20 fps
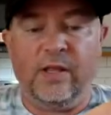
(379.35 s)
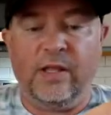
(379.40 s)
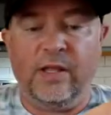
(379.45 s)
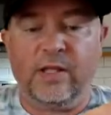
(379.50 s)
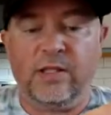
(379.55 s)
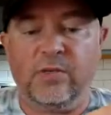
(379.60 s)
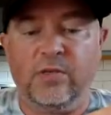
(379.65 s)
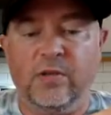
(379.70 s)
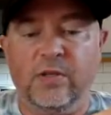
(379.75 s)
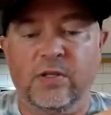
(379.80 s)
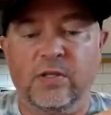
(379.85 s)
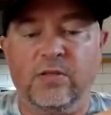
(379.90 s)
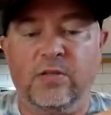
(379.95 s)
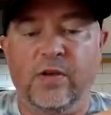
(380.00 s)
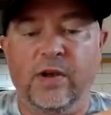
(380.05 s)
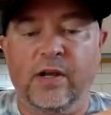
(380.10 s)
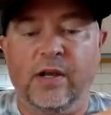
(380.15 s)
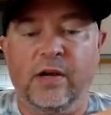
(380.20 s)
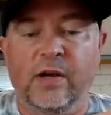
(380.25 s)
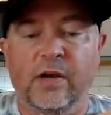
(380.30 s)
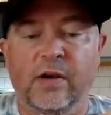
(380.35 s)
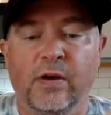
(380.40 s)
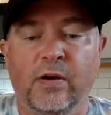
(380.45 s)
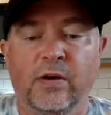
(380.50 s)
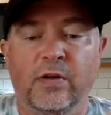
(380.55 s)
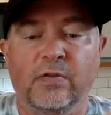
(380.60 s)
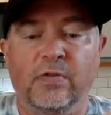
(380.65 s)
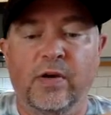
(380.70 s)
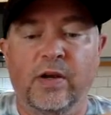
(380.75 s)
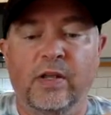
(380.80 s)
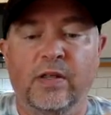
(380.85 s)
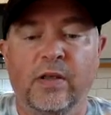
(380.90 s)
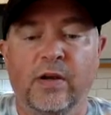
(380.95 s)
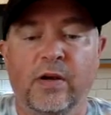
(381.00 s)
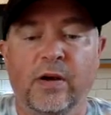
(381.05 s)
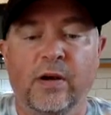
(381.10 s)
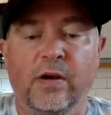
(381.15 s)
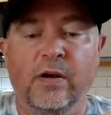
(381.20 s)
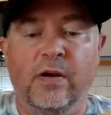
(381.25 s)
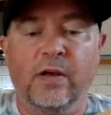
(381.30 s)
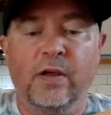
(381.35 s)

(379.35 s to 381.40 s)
that's when the strike occurs, right there.